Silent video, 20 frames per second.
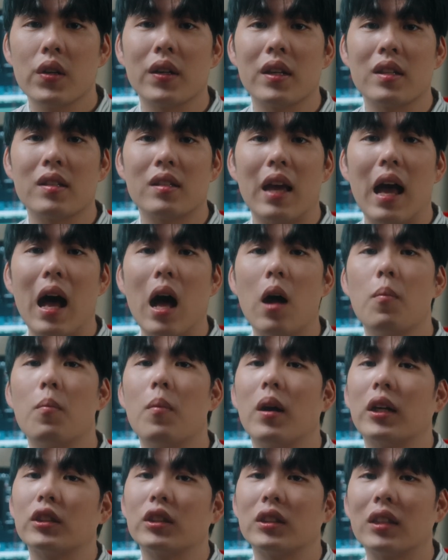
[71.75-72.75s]
You can see how
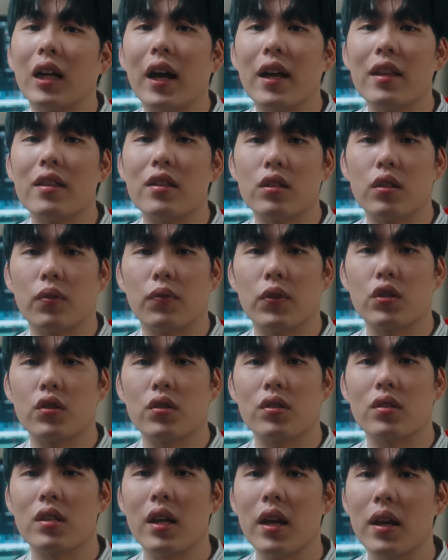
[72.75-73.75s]
much time this
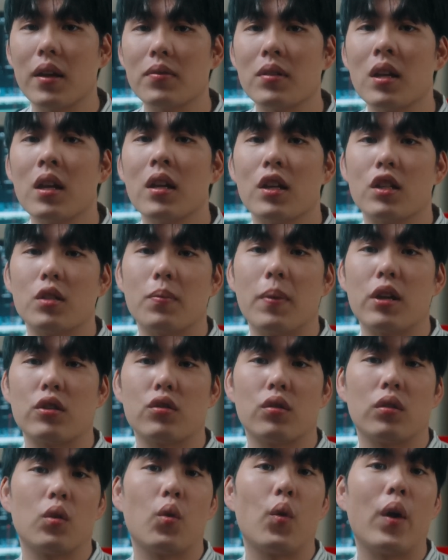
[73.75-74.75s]
feature saves,
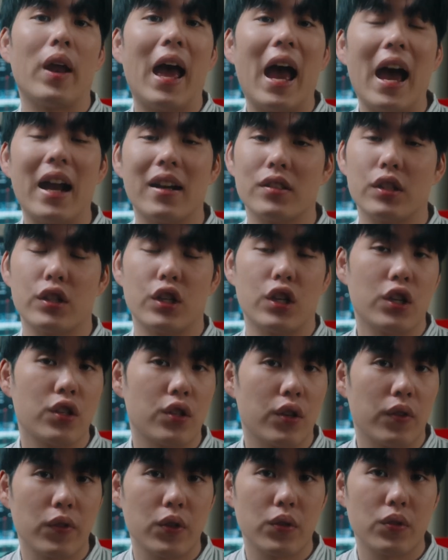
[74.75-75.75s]
especially when editing
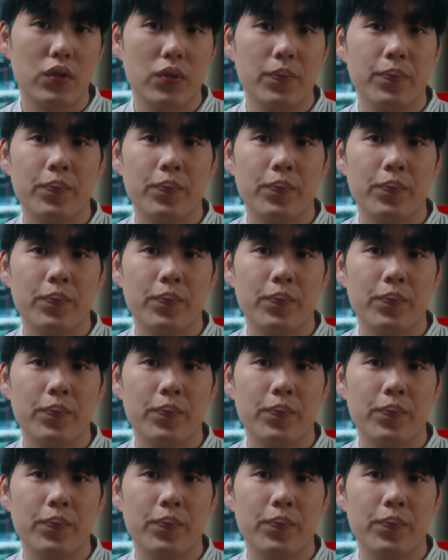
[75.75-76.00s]
interviews.